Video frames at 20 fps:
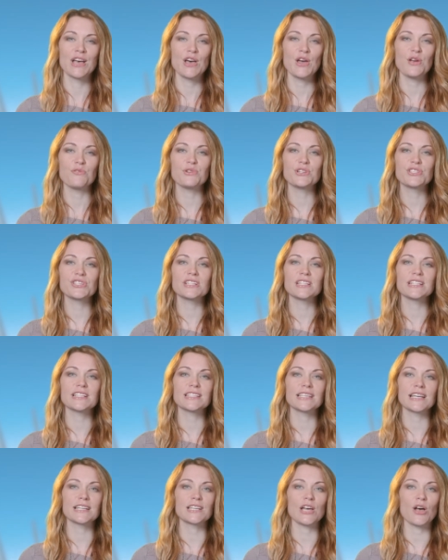Originally
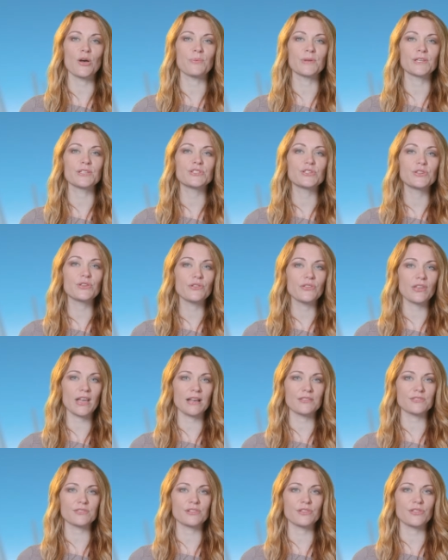set up in
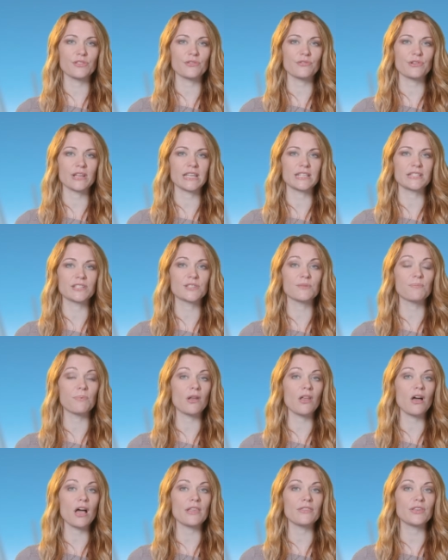2003 to
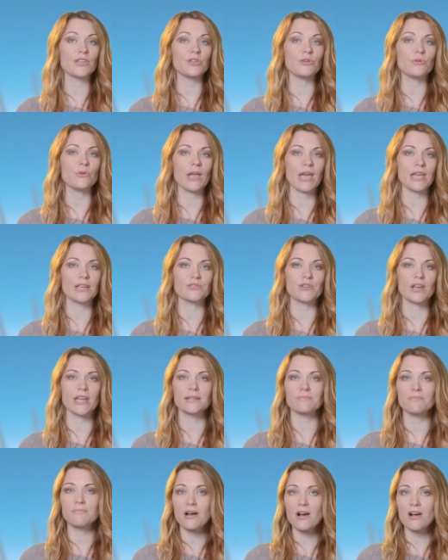supply the UK
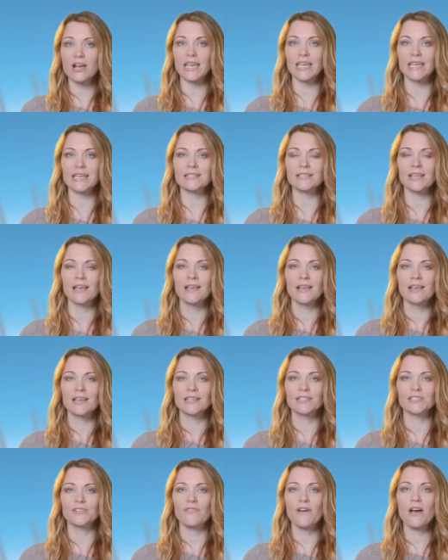trade market,
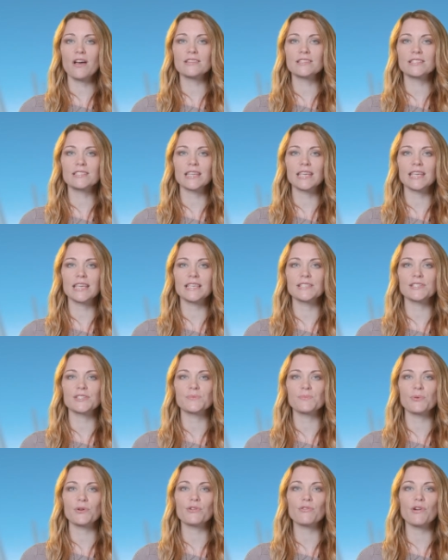Advanced Keys
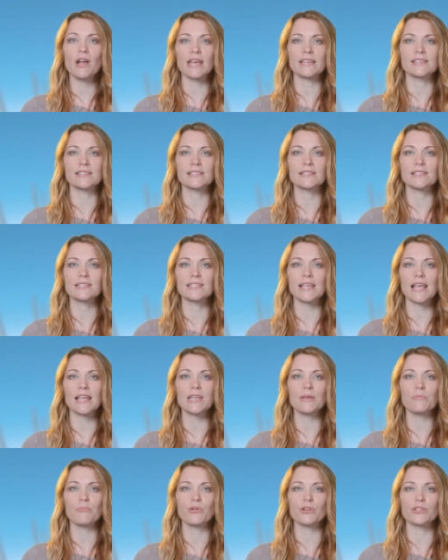has progressed to
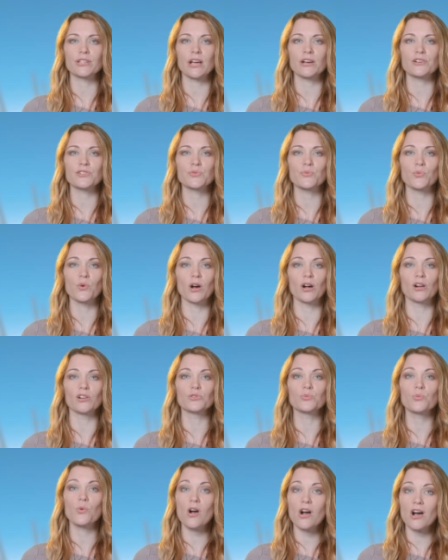selling products
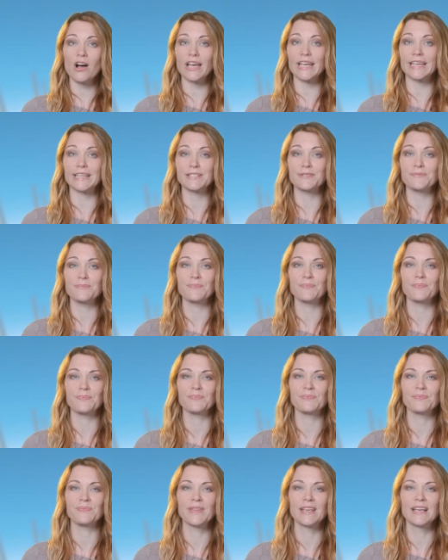worldwide.
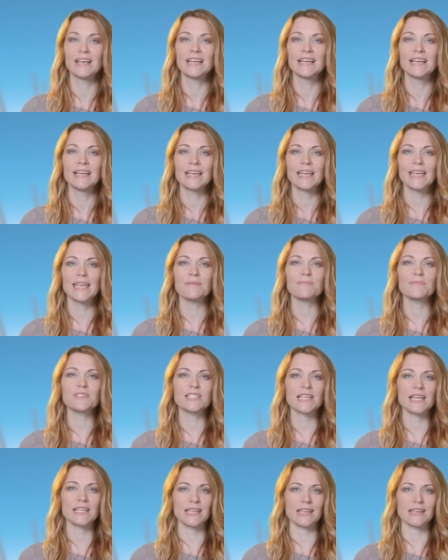Kim
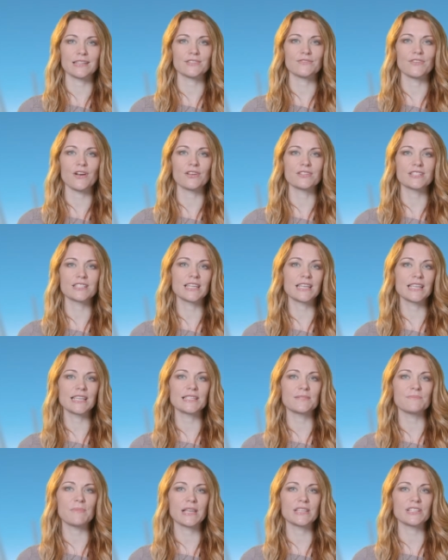Stanier, Advanced
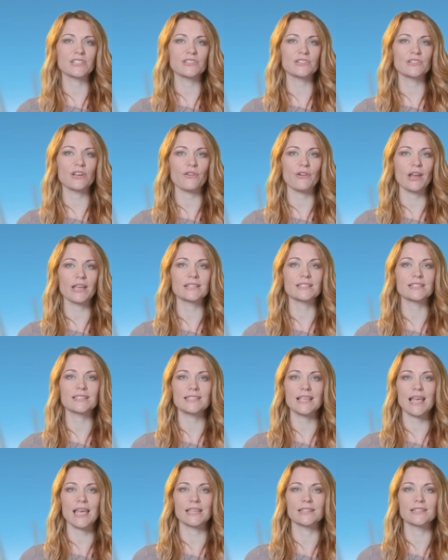Keys Managing Director,
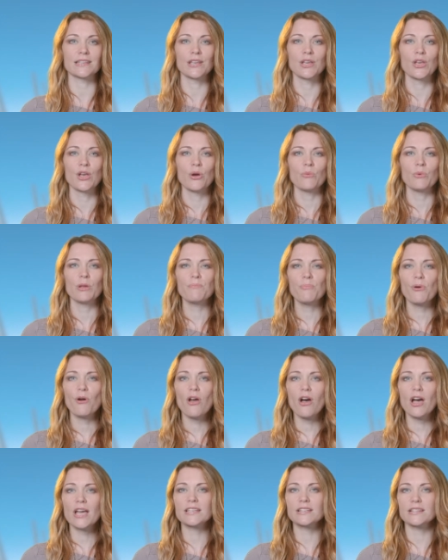said, "We
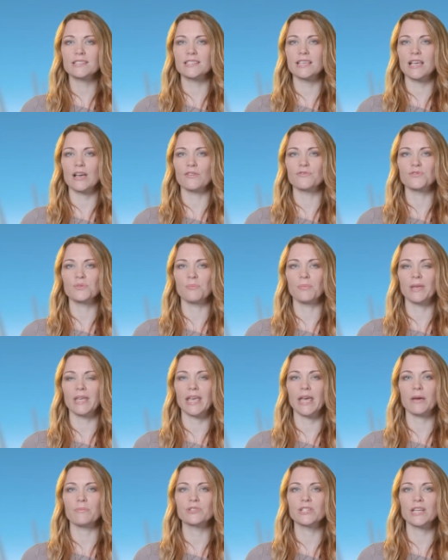pride ourselves on
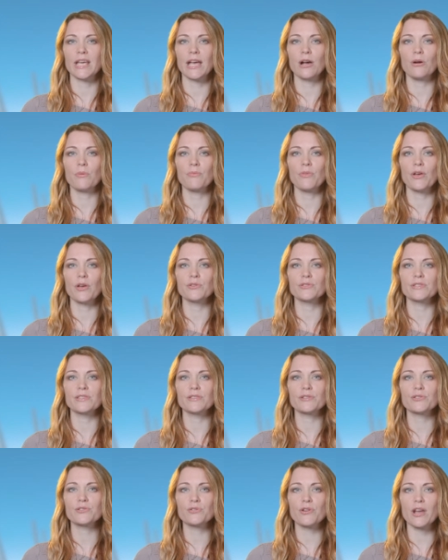being able to help those in
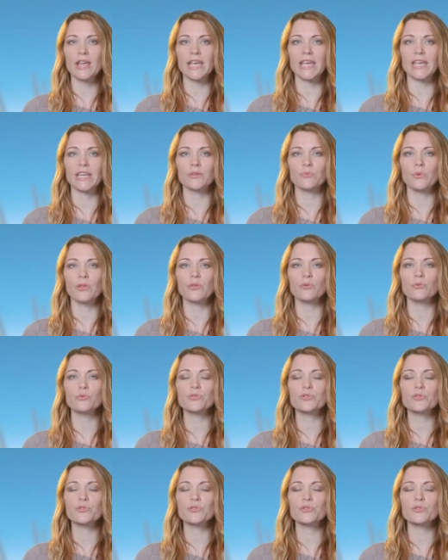the trade with all